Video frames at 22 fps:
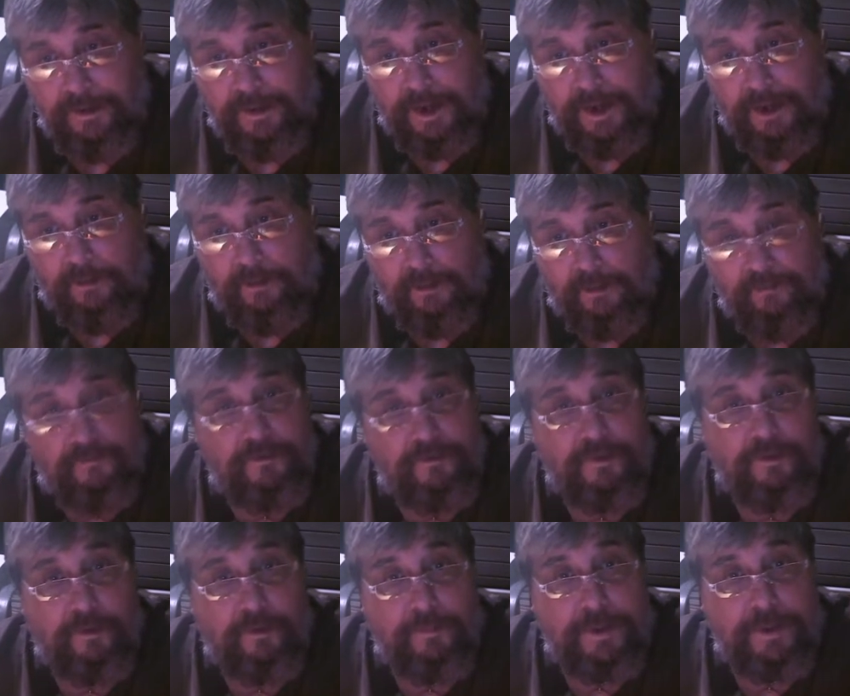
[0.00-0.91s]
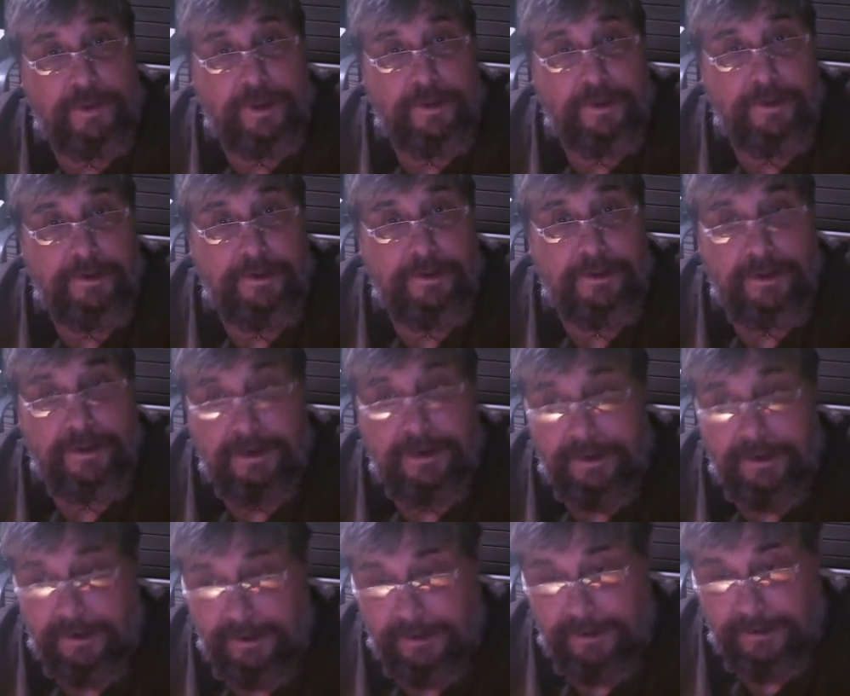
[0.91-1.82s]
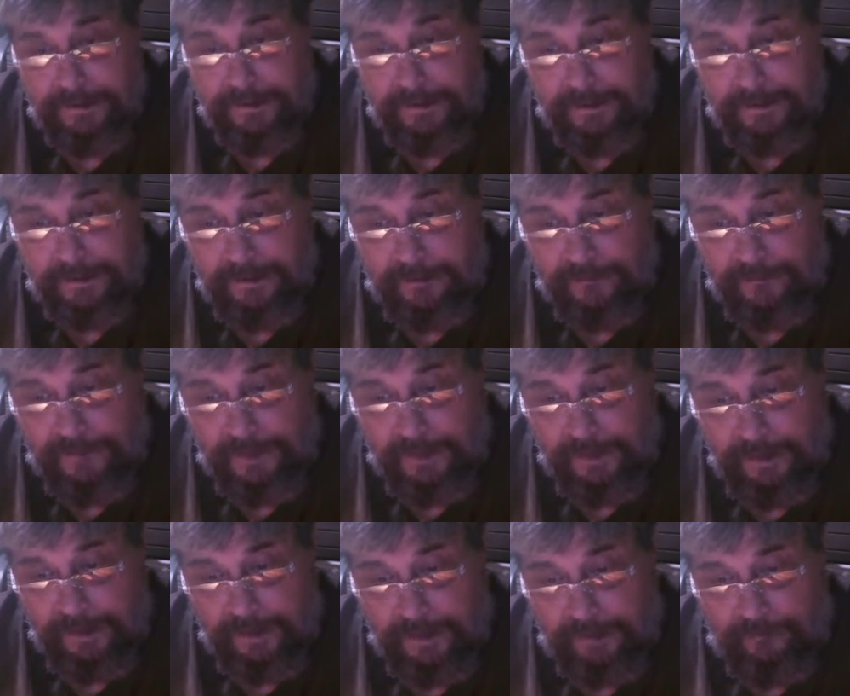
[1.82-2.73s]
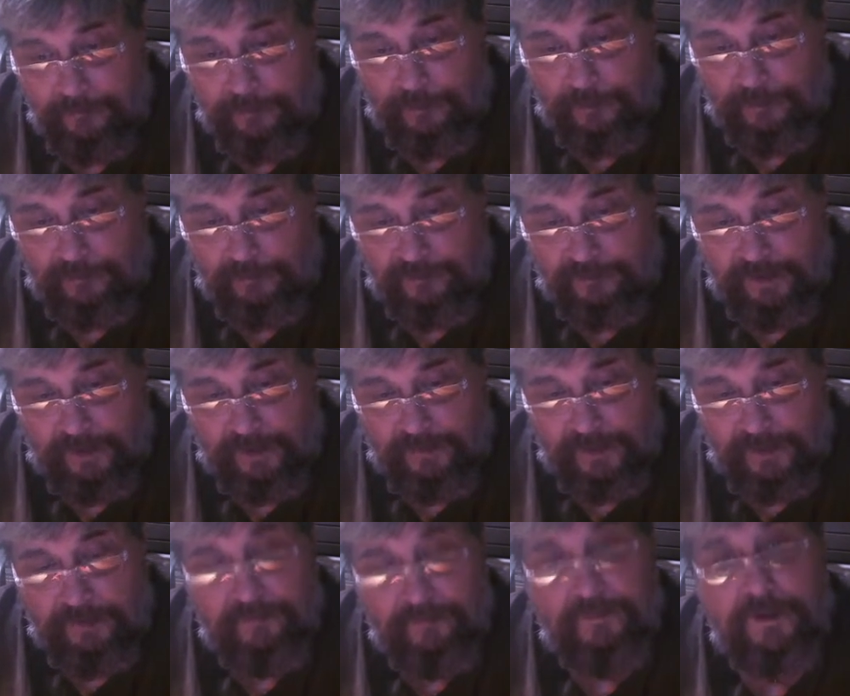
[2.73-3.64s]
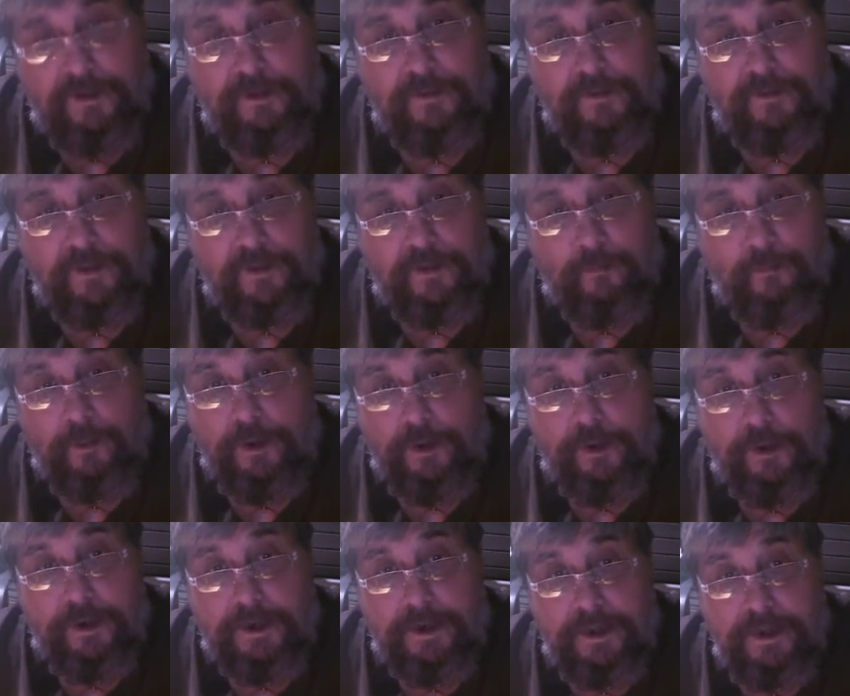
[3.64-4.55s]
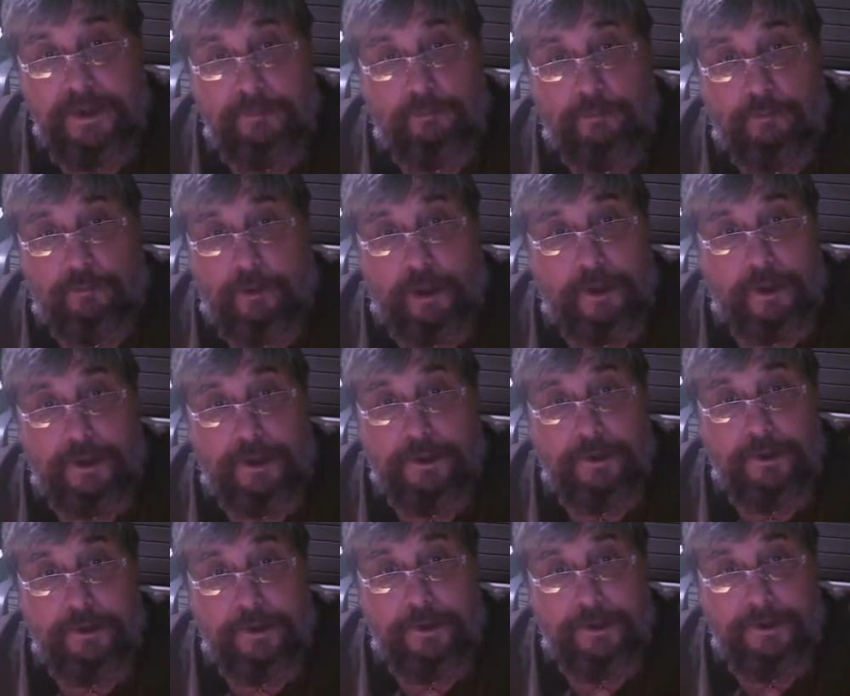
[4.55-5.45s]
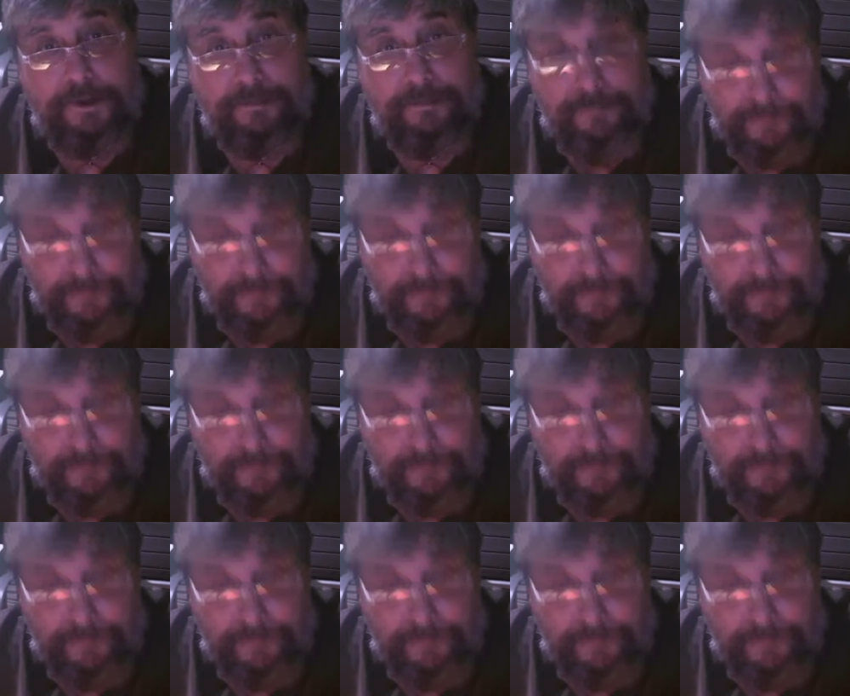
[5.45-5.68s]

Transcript: how I feel about it, and always have that feeling that one ought to keep rocking on.